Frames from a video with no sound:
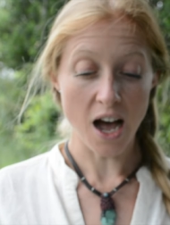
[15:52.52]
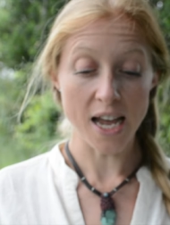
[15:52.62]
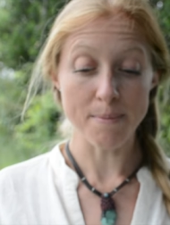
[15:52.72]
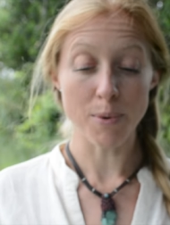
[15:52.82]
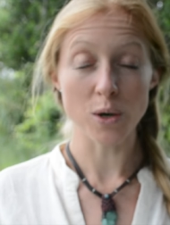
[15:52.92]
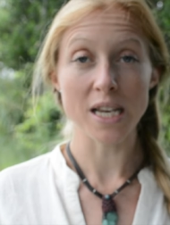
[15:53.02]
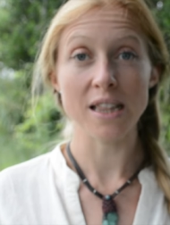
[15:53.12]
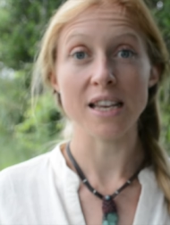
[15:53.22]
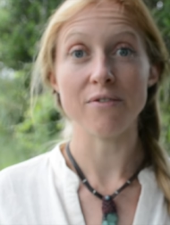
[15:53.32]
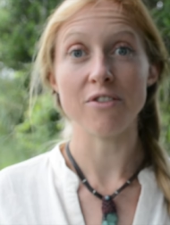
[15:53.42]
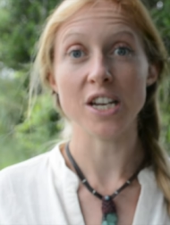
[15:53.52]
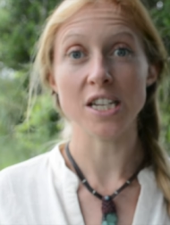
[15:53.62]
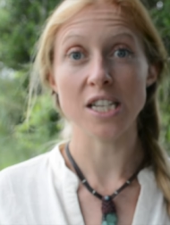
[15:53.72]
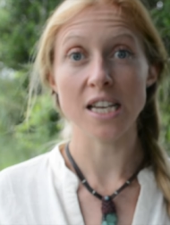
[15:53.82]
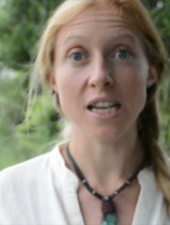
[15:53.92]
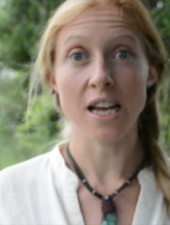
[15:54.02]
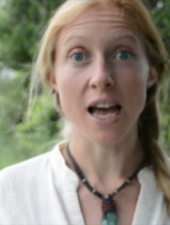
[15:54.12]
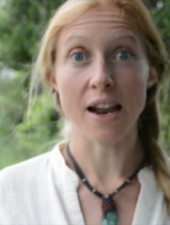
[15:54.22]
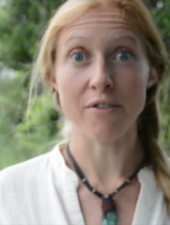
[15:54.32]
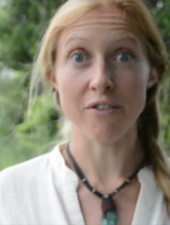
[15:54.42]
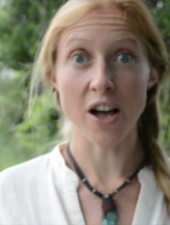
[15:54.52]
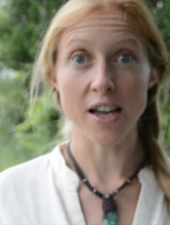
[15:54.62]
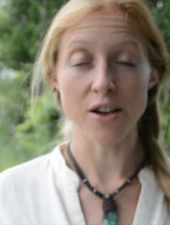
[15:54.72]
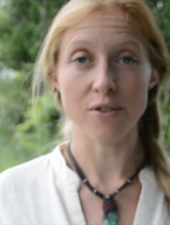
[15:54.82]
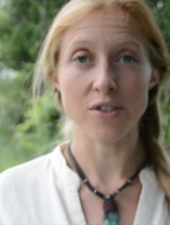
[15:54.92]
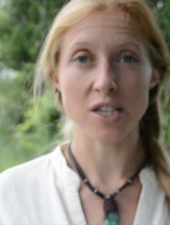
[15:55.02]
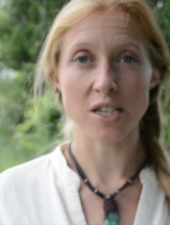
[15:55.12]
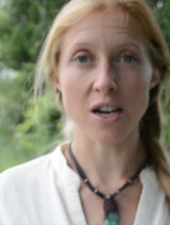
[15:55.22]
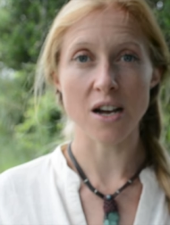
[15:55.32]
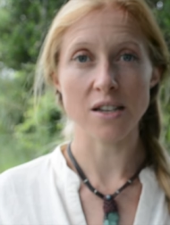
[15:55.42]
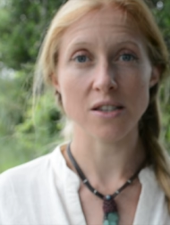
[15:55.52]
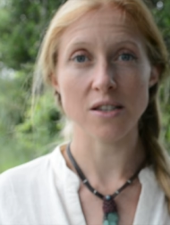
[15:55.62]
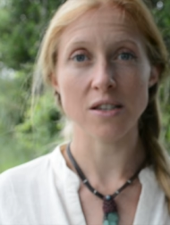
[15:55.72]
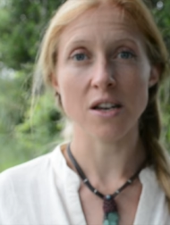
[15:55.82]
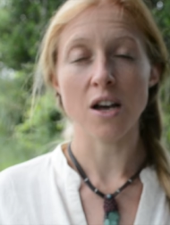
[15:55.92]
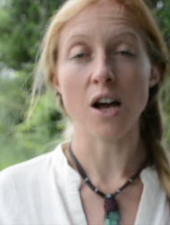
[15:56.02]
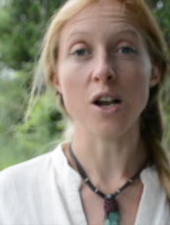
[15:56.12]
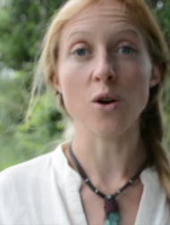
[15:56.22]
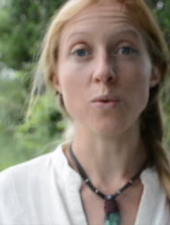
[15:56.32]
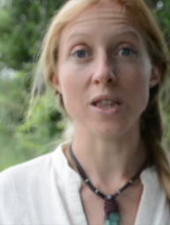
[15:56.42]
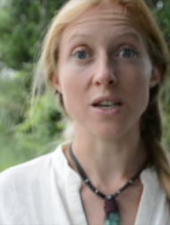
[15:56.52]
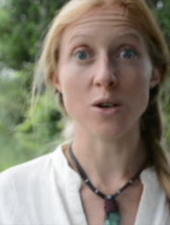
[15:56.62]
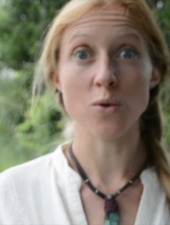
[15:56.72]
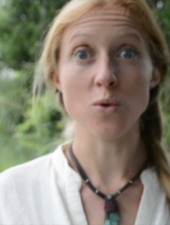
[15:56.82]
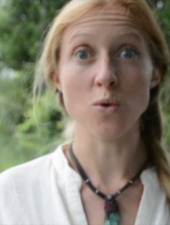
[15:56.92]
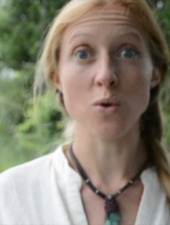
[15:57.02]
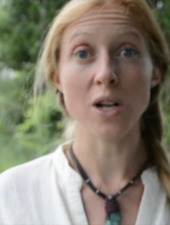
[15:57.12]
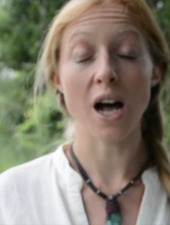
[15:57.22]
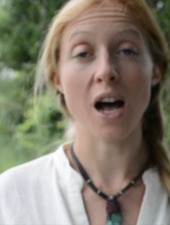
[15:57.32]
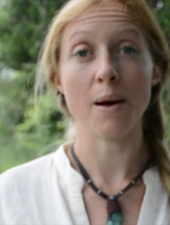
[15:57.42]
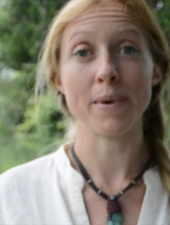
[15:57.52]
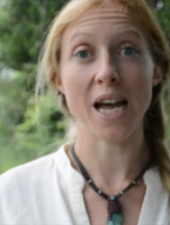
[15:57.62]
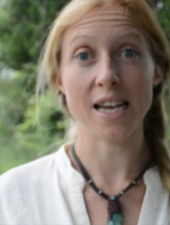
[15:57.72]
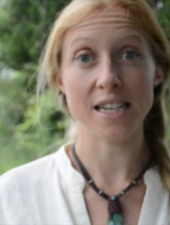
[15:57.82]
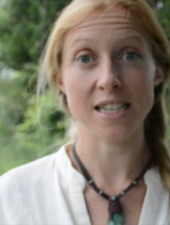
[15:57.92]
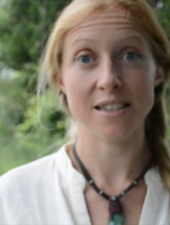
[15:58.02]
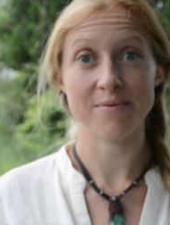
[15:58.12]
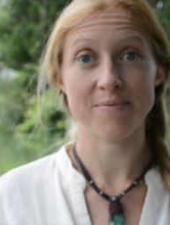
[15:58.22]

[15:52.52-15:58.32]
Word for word: I embody the infinity and fire of the stars, along with the cool, calm night.